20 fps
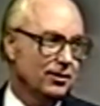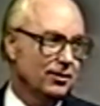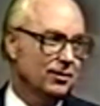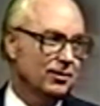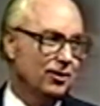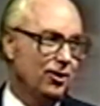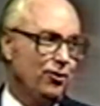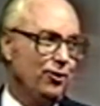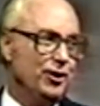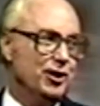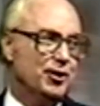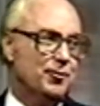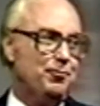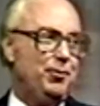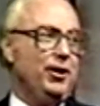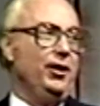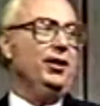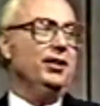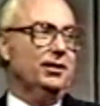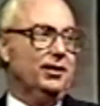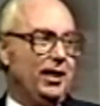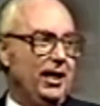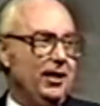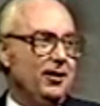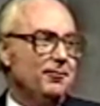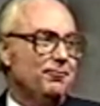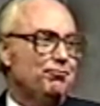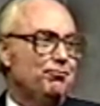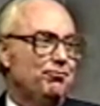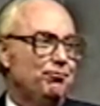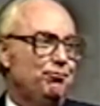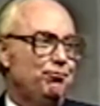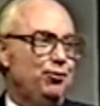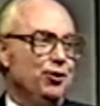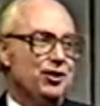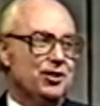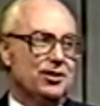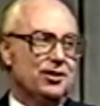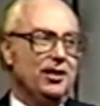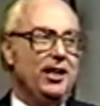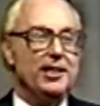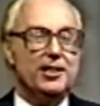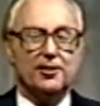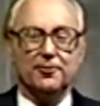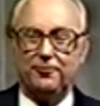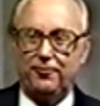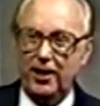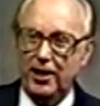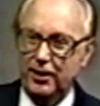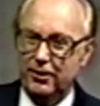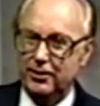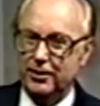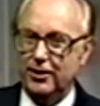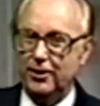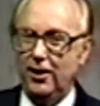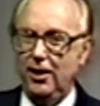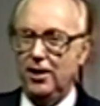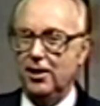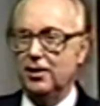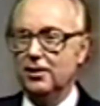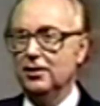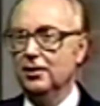The Holy Spirit kind of puts lights a fire in their heart.